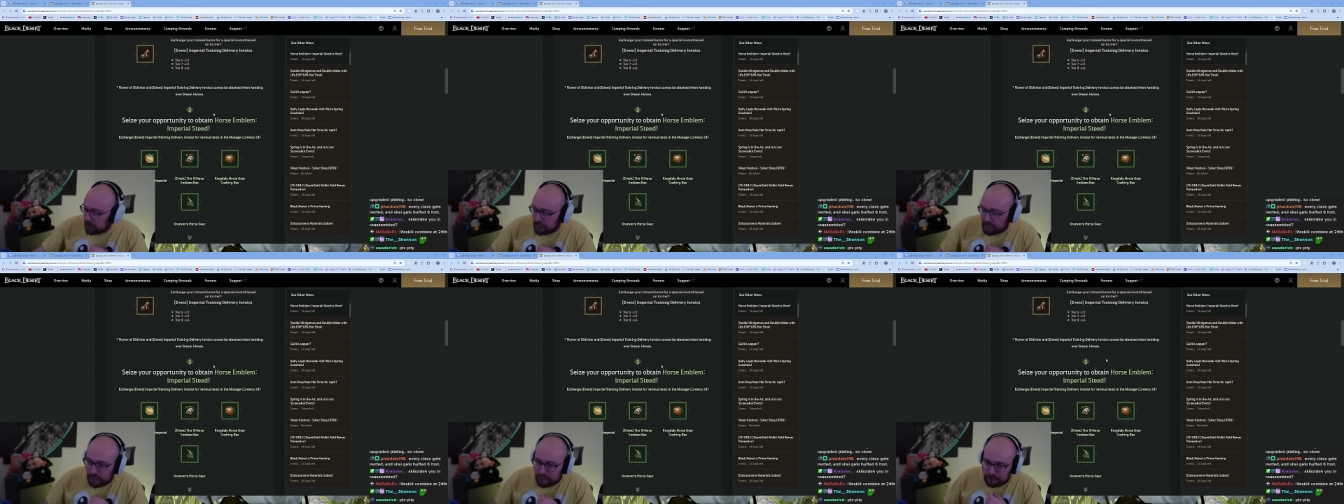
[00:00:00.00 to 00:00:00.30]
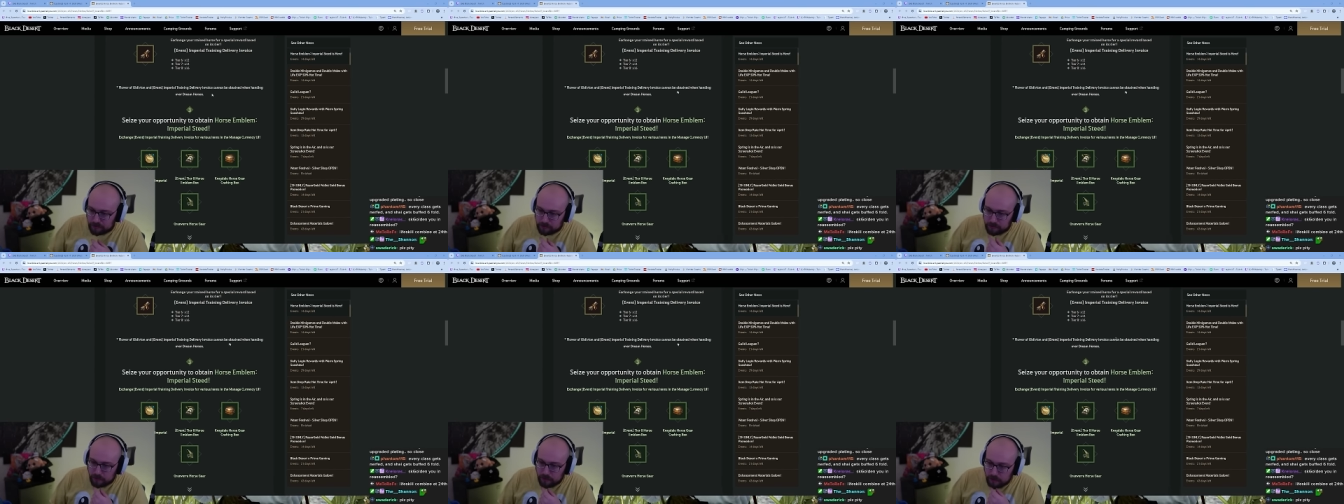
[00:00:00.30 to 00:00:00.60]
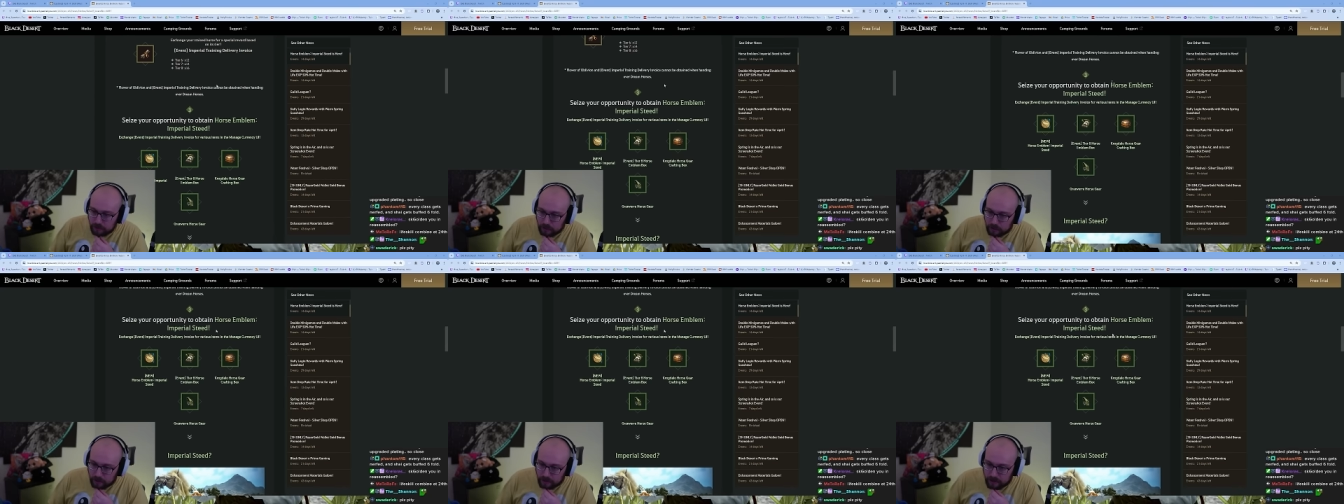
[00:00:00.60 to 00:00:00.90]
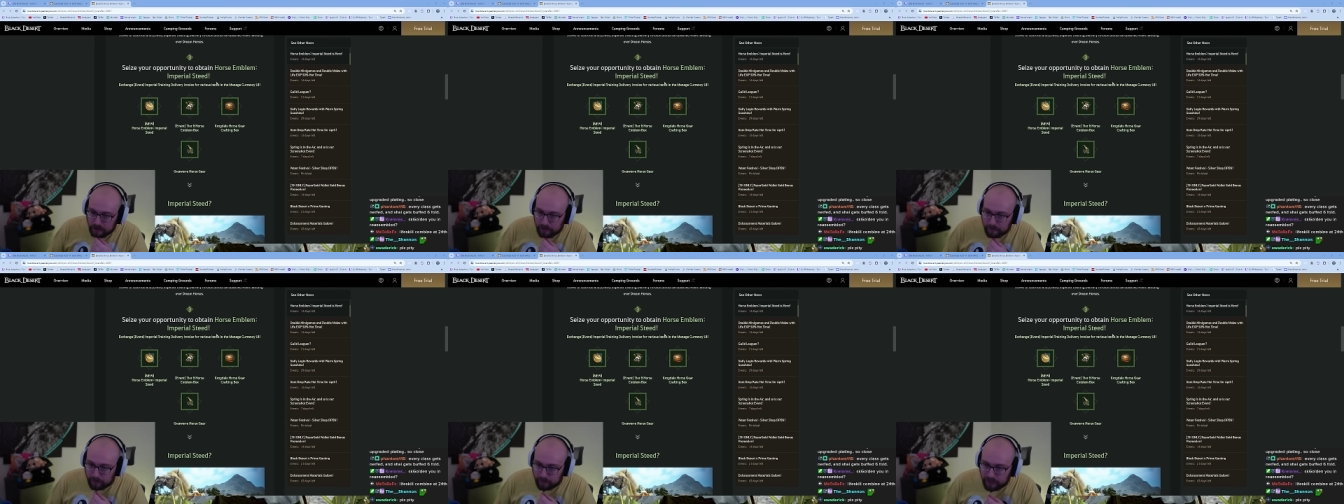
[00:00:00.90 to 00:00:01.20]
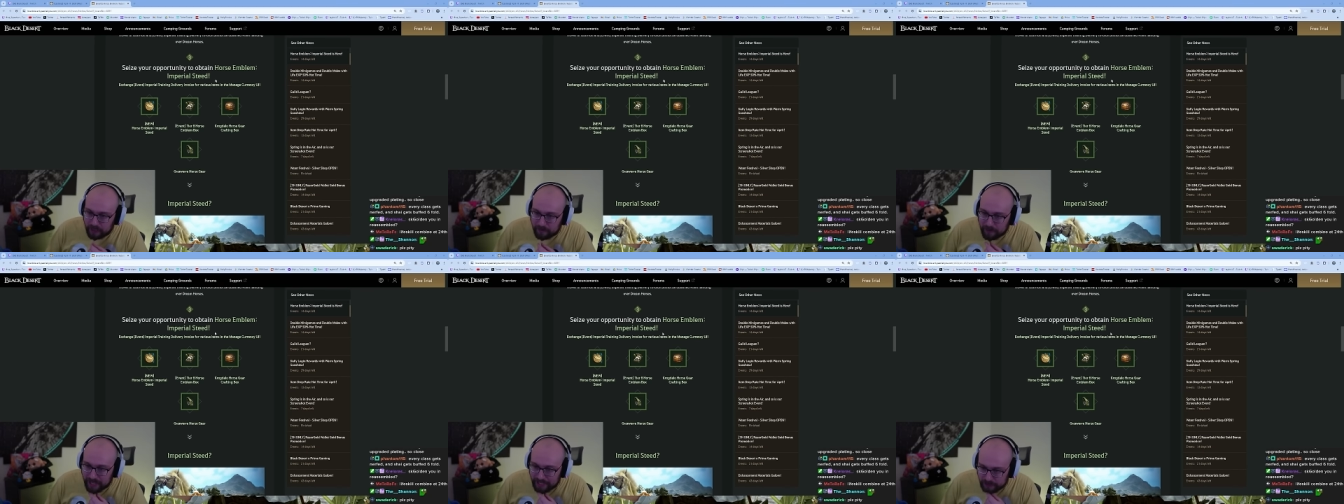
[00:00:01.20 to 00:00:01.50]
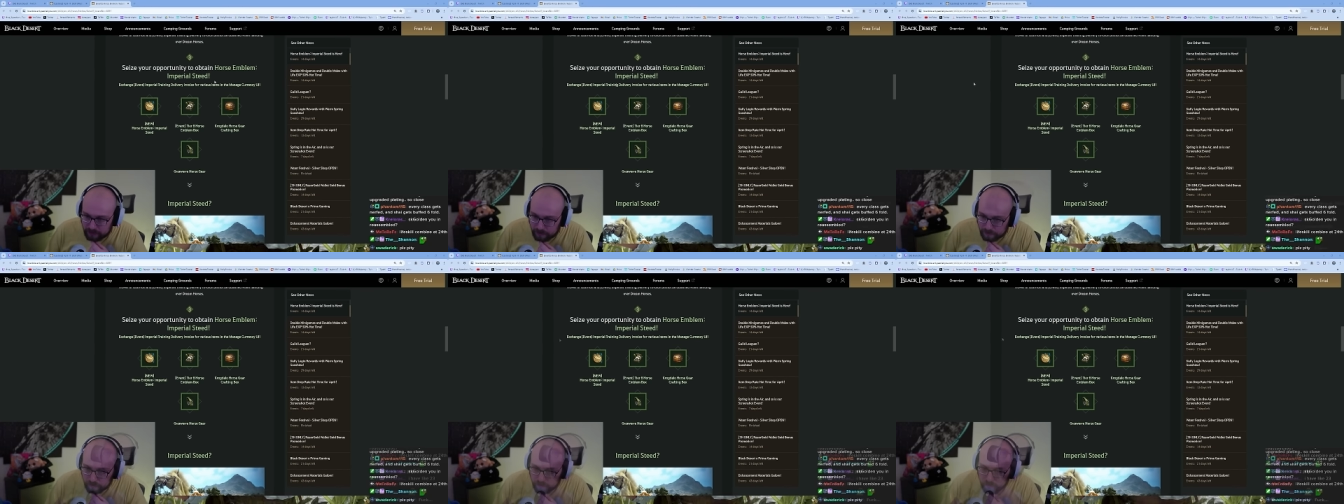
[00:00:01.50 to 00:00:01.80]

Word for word: guys. Uh, pretty massive.